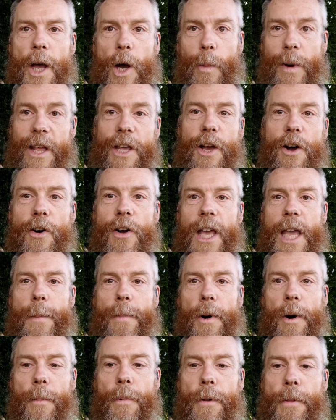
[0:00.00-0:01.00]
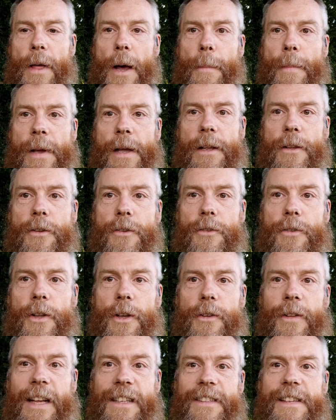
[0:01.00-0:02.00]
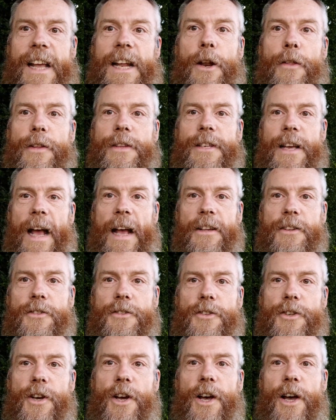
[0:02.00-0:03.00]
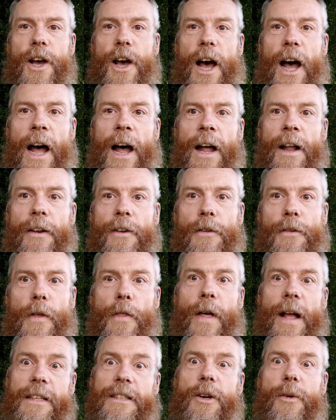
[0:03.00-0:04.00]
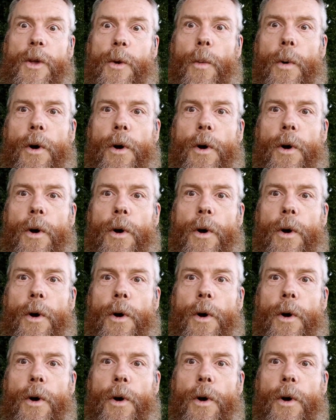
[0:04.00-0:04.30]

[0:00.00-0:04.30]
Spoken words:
When you can't keep up, that means that that's the end of the test, and that's how you